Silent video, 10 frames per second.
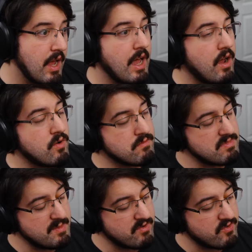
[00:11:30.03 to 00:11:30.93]
Or
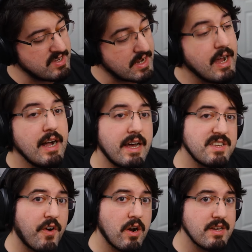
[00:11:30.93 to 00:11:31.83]
let me rephrase that. As
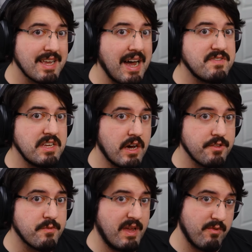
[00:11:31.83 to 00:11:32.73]
far as I've seen
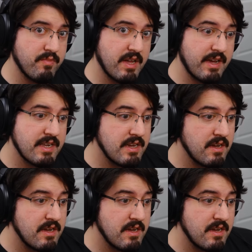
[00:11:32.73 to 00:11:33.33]
other people play it,